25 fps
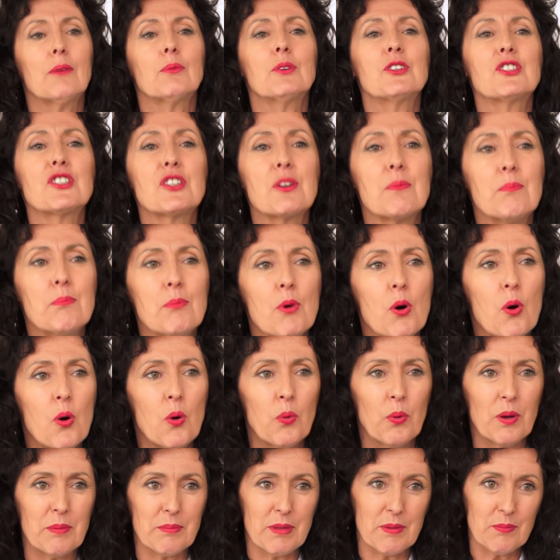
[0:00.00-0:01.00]
I wish that
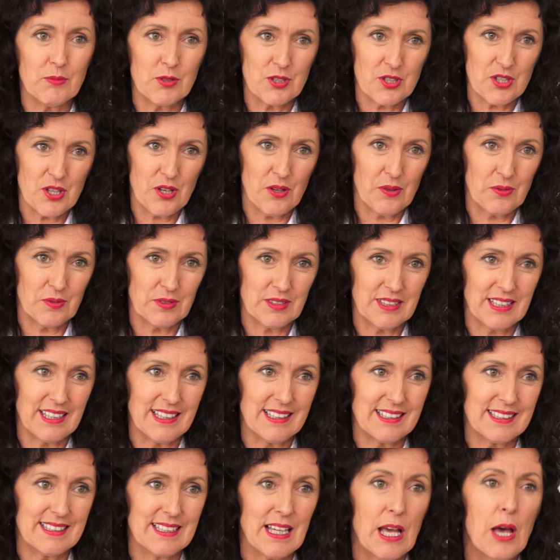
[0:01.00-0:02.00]
more women were
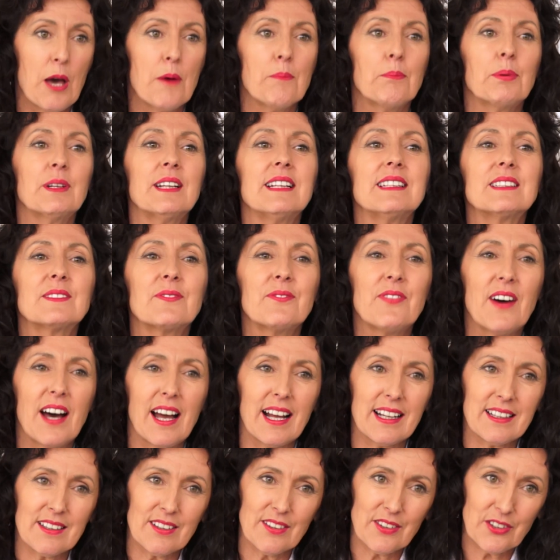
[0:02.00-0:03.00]
told this, but it's
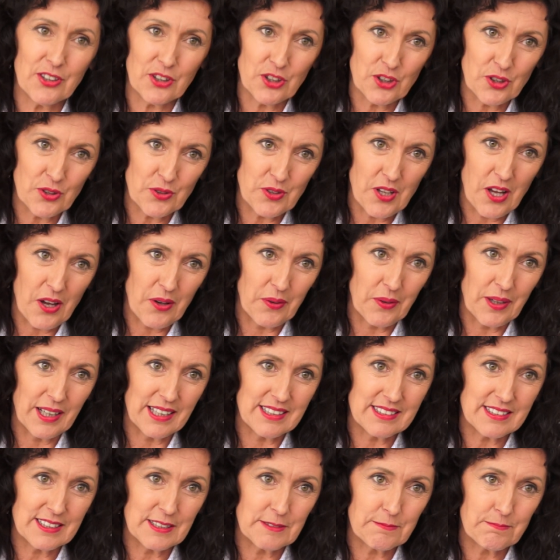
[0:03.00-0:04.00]
vital that you know
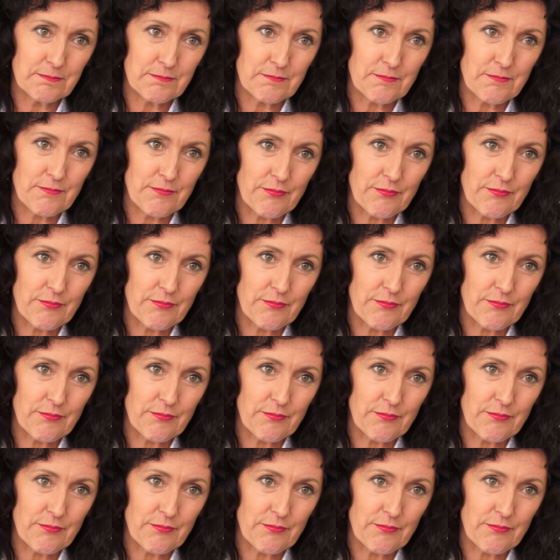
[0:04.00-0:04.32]
it.